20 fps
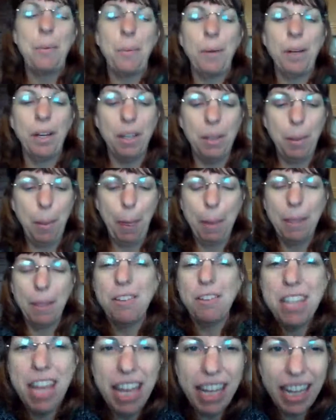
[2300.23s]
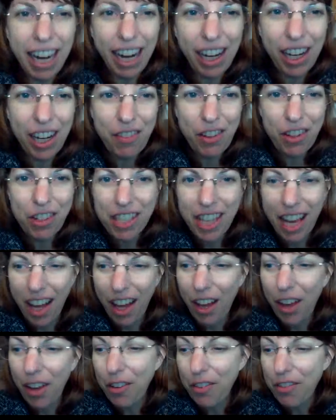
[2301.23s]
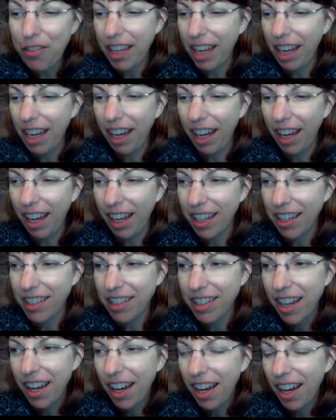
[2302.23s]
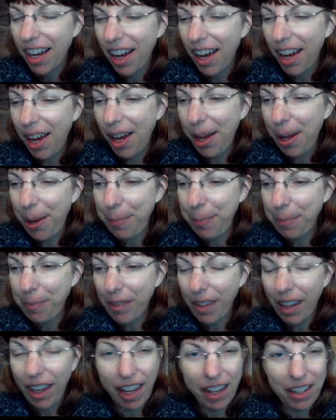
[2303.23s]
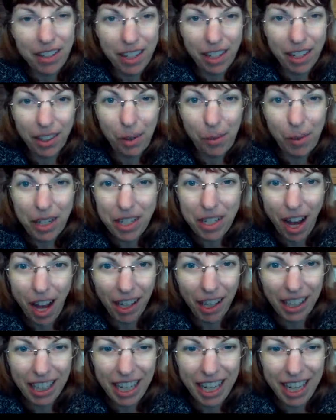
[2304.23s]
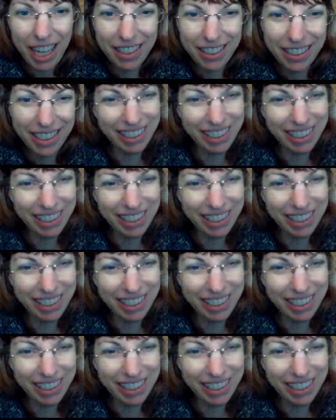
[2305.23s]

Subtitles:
Well, you take care of yourselves, and until we talk again.